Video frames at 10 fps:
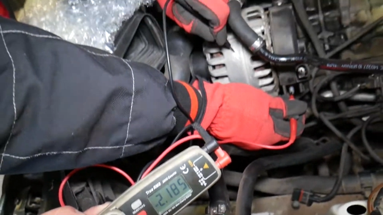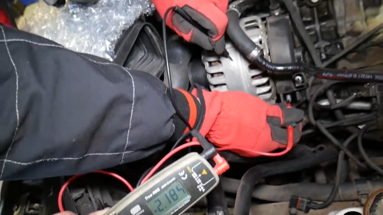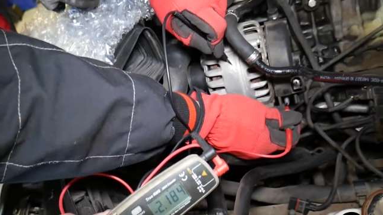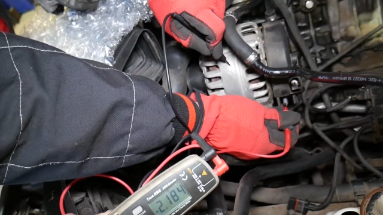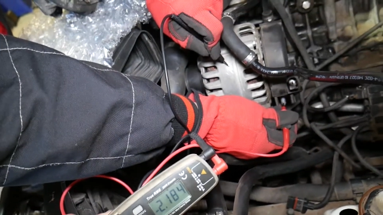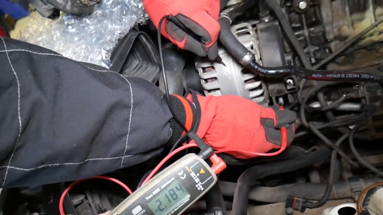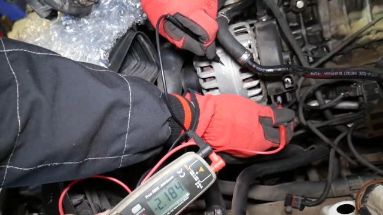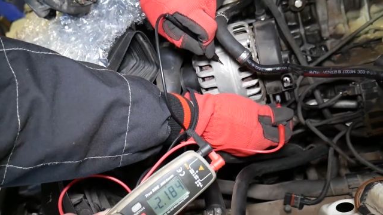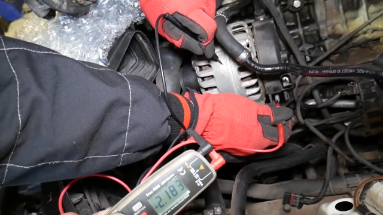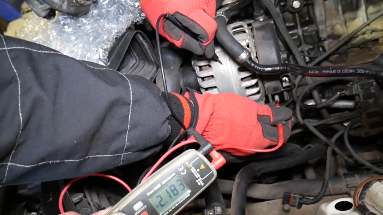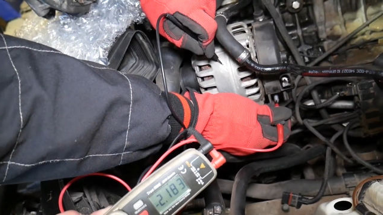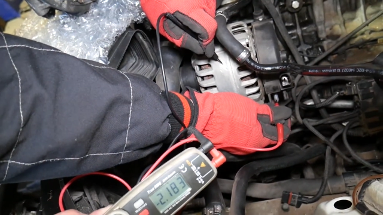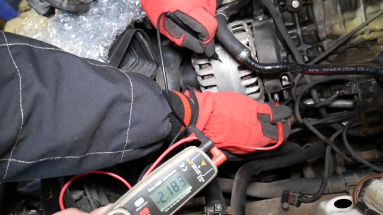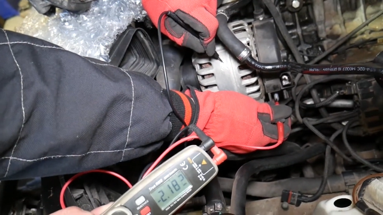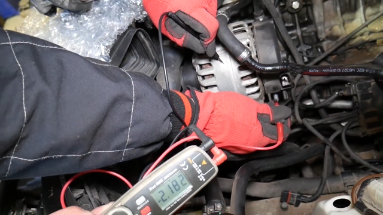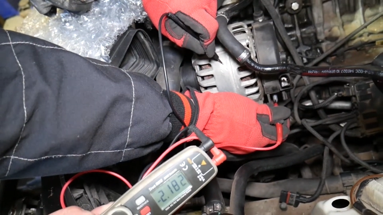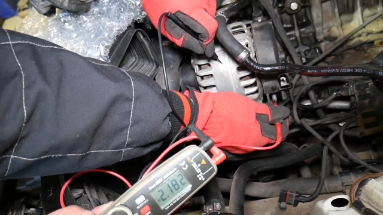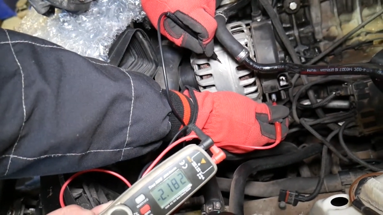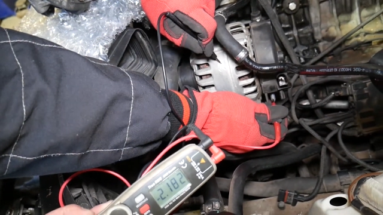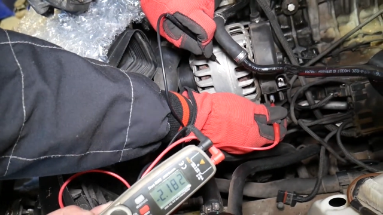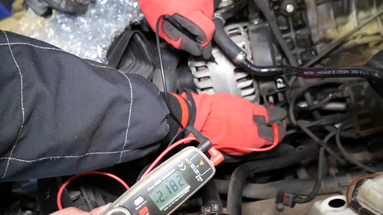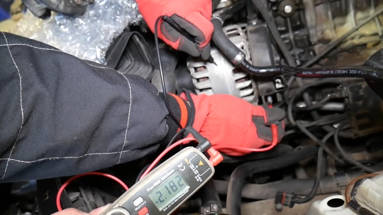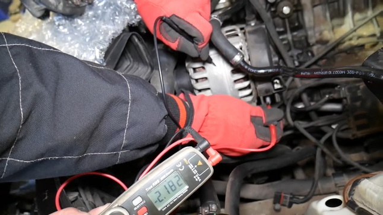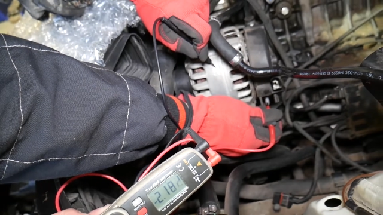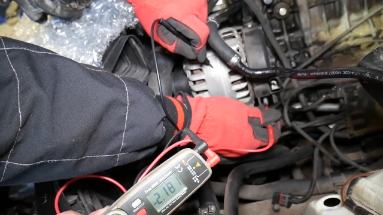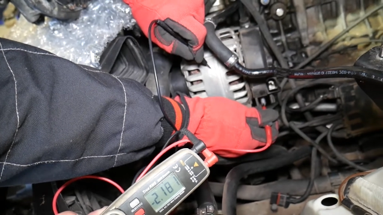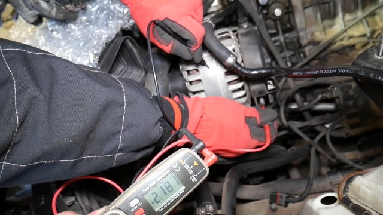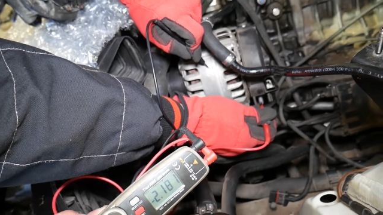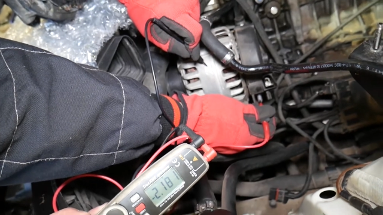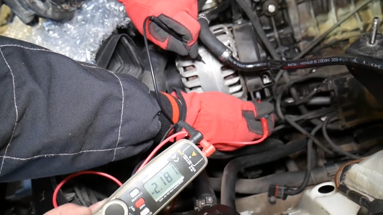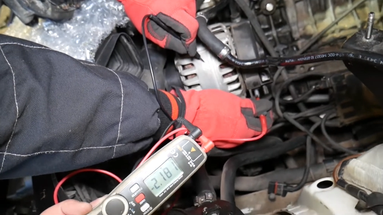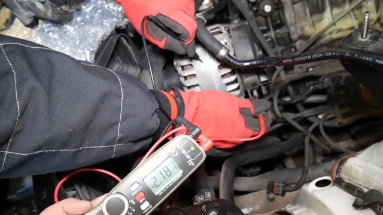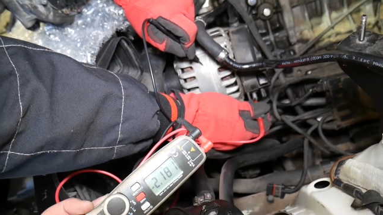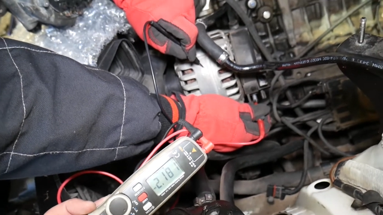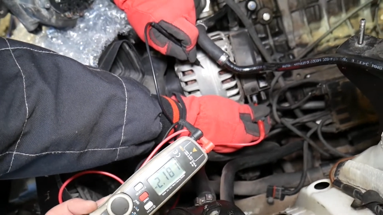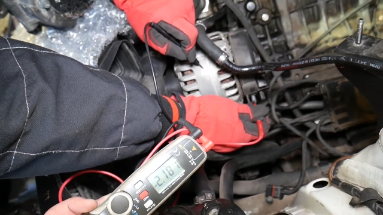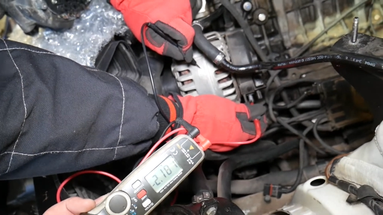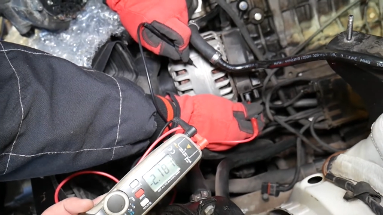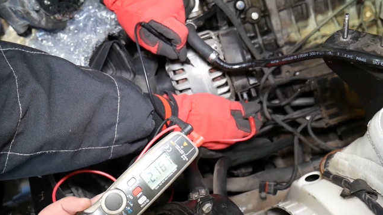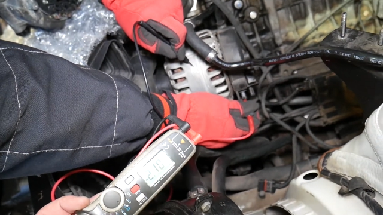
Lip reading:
(no speaker visible)